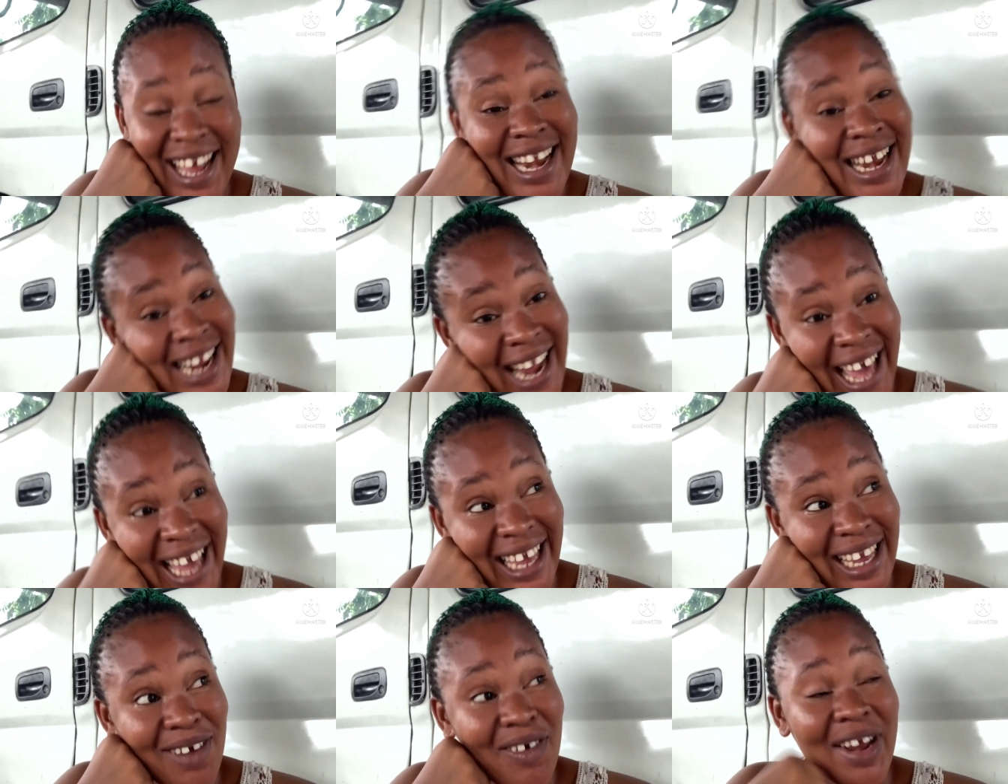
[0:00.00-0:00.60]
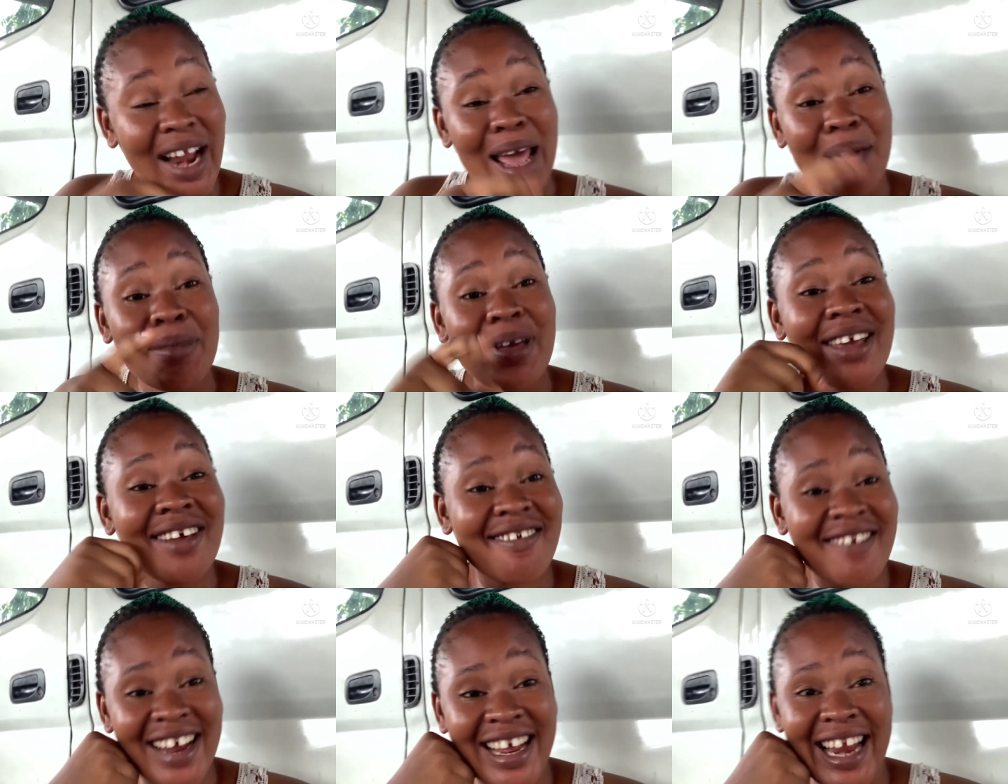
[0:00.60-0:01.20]
Like, when I
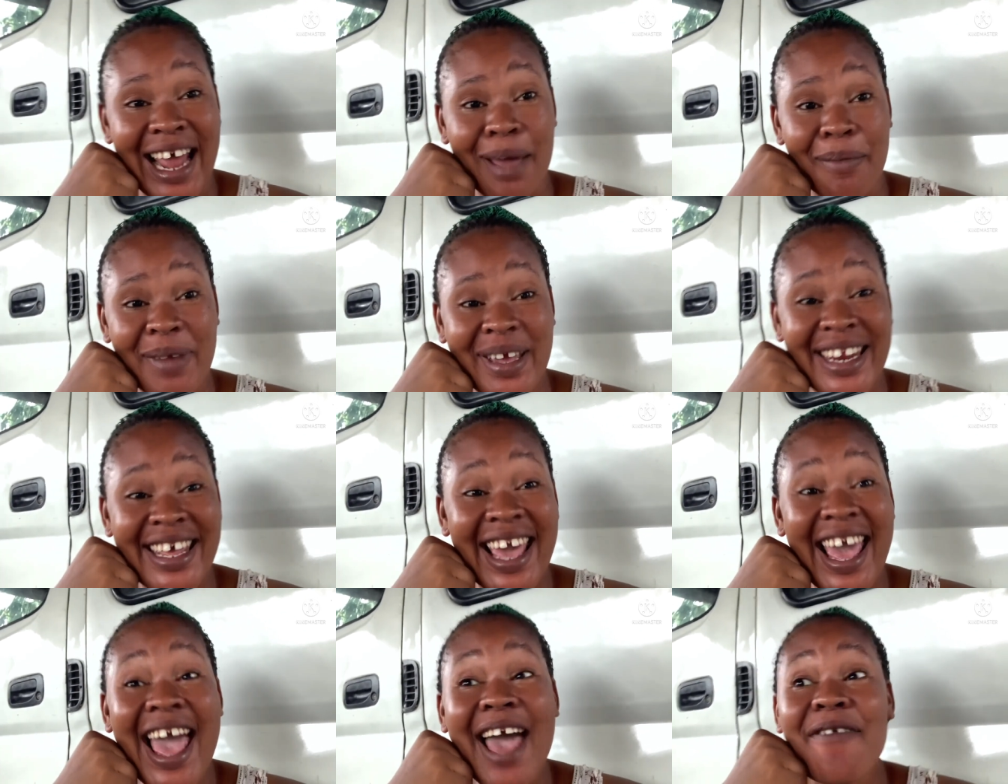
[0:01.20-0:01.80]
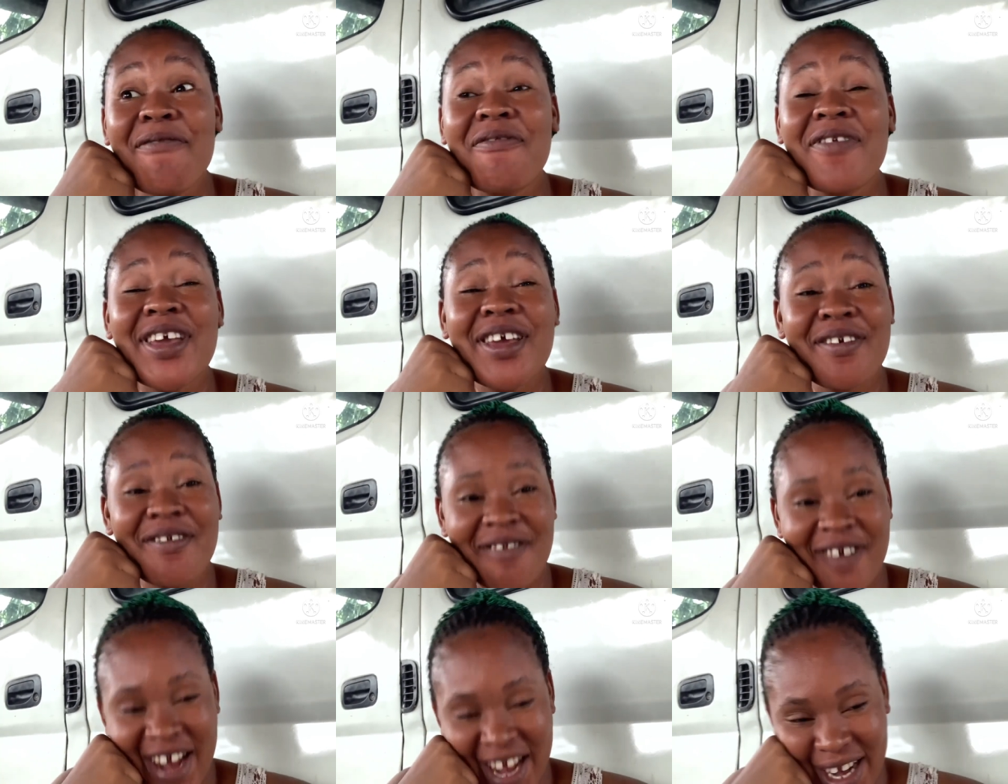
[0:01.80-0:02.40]
mean rain, I mean heavy
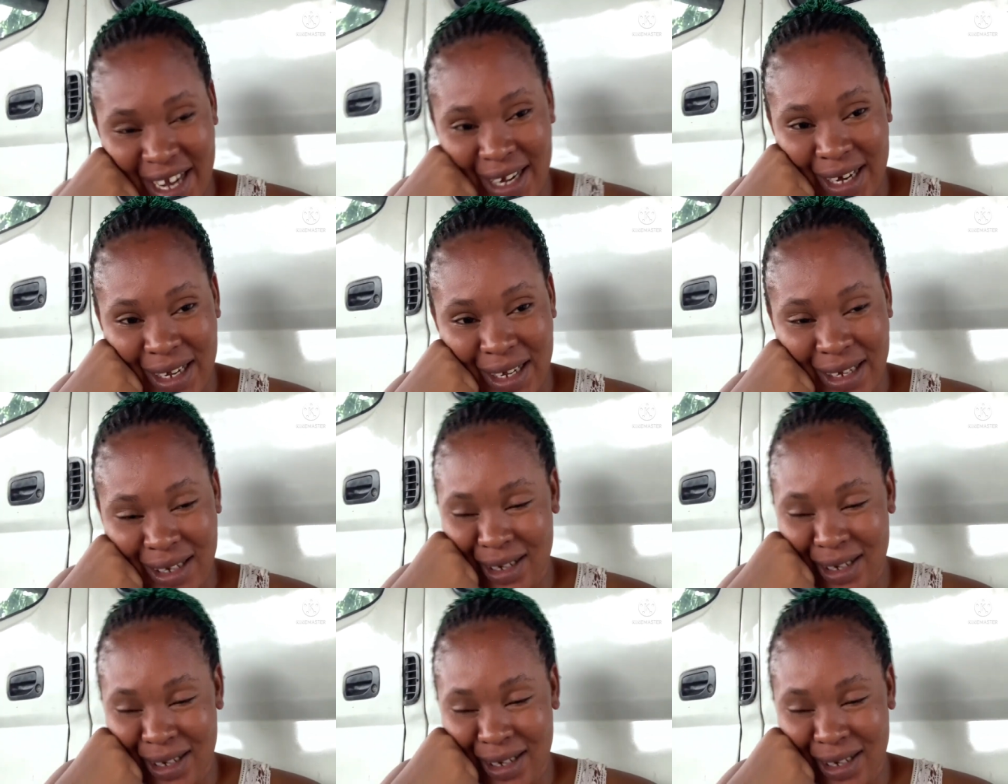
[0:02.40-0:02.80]
rain.